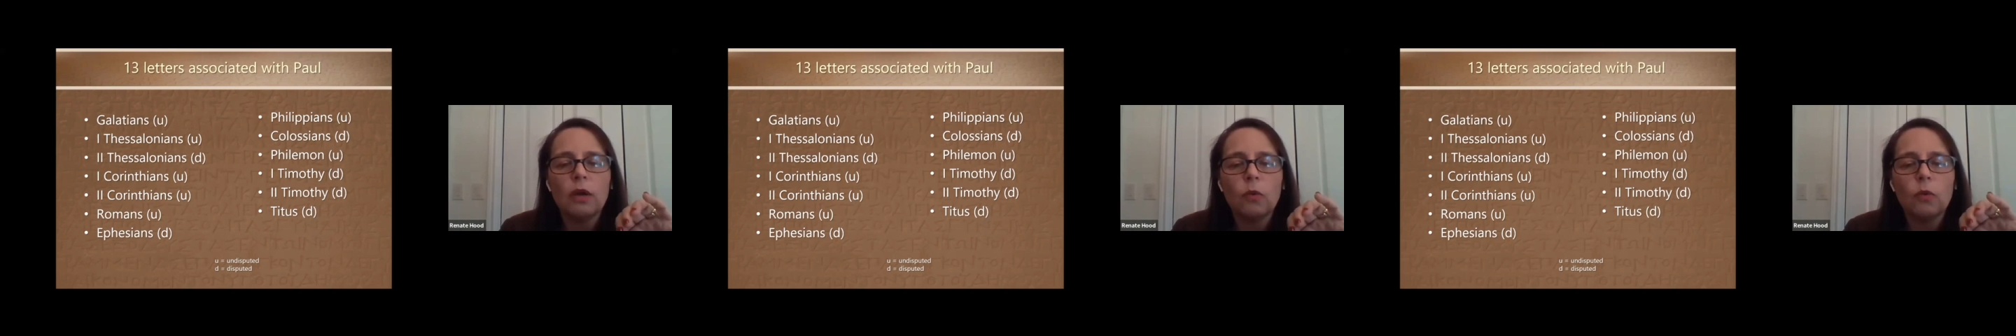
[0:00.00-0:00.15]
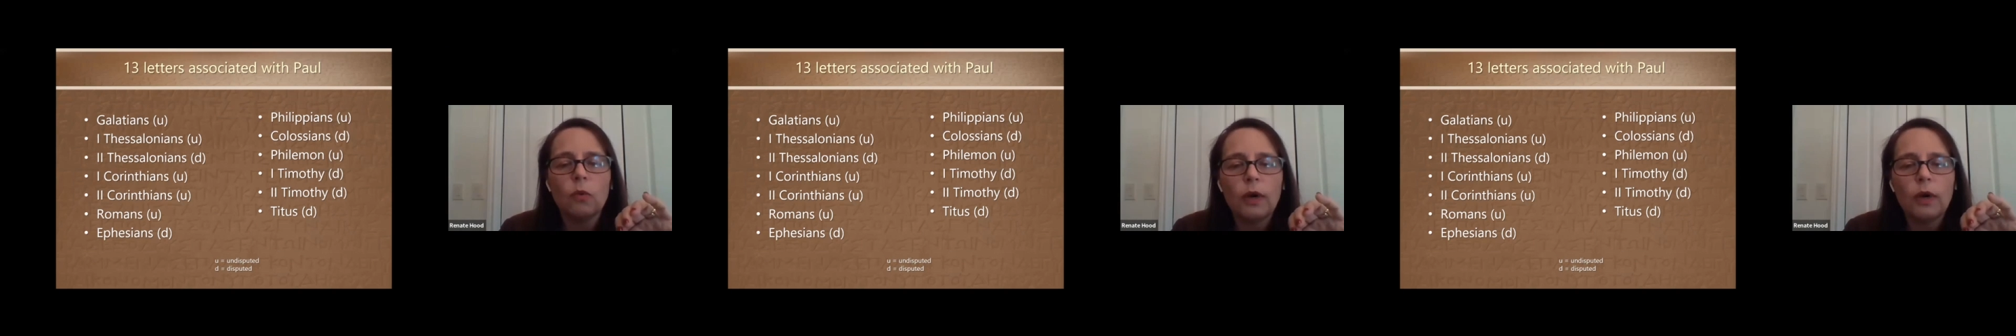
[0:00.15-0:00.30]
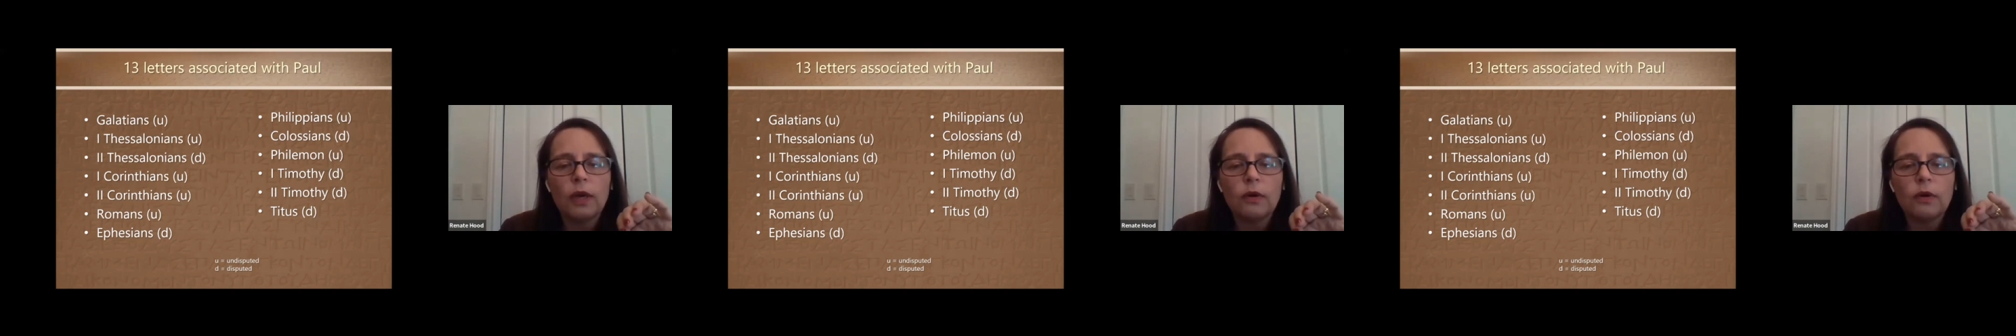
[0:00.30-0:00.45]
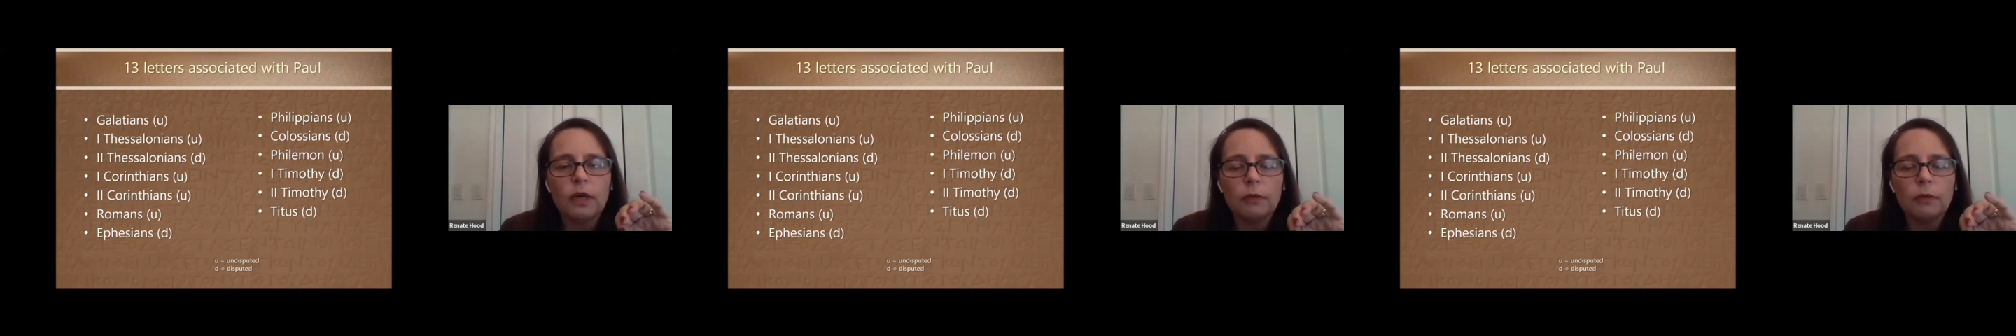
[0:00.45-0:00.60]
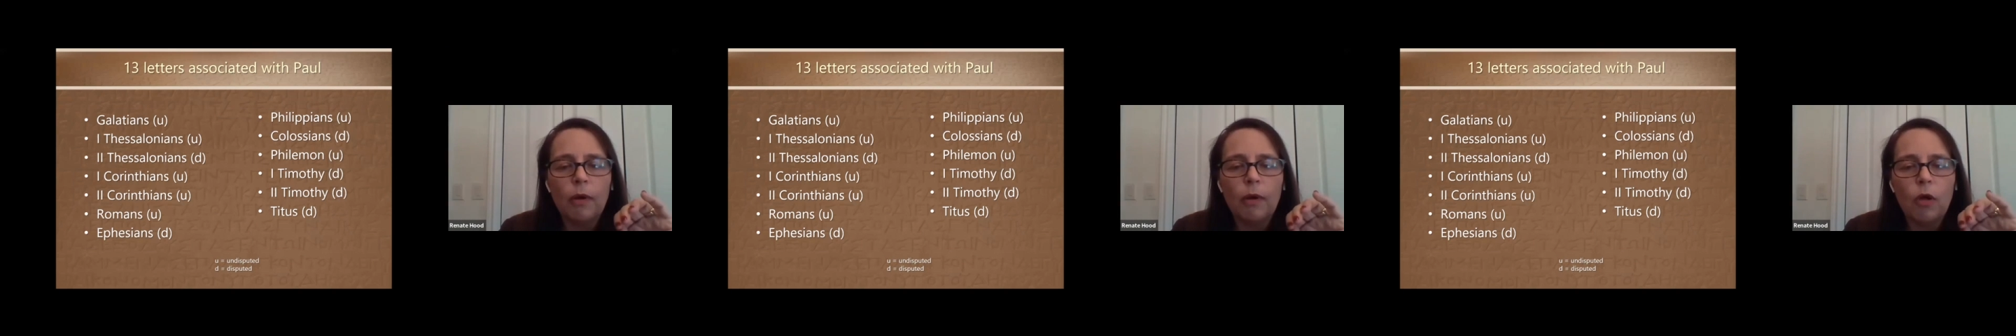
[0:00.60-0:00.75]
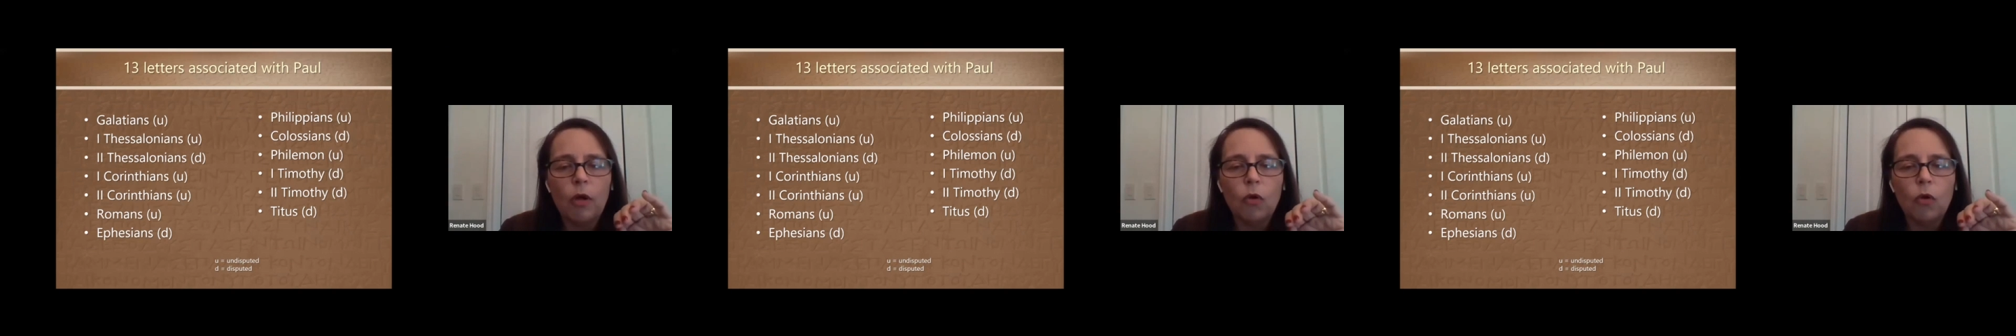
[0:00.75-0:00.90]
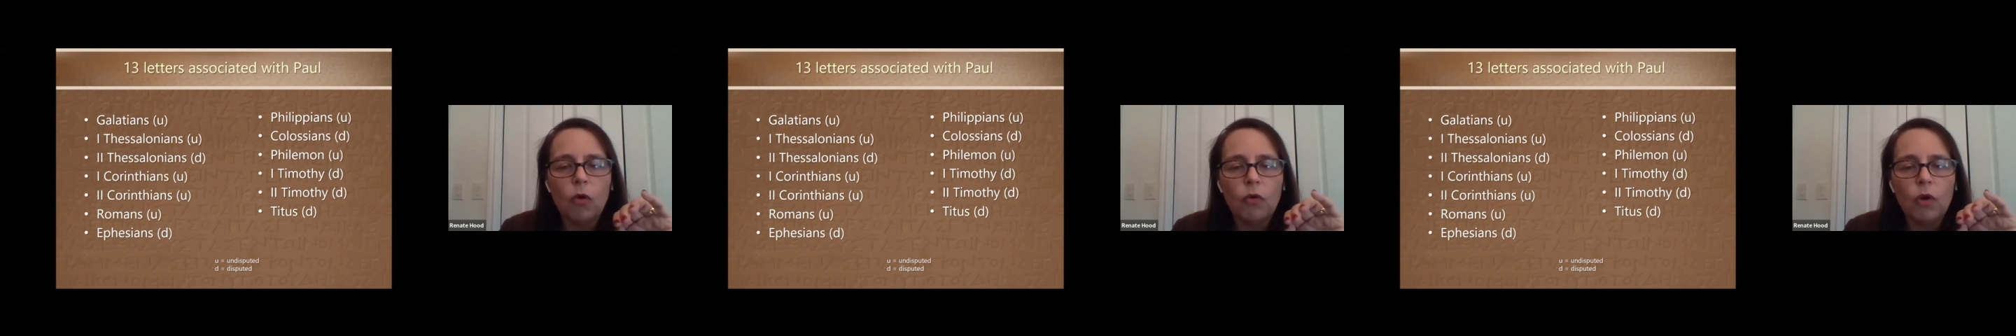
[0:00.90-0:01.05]
whether or
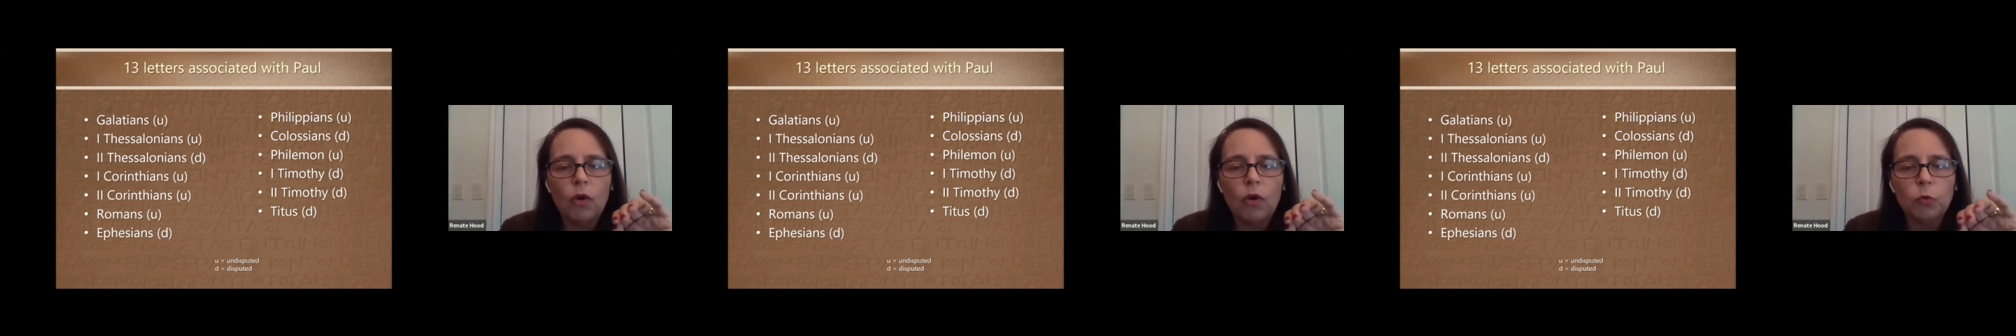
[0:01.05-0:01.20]
not Paul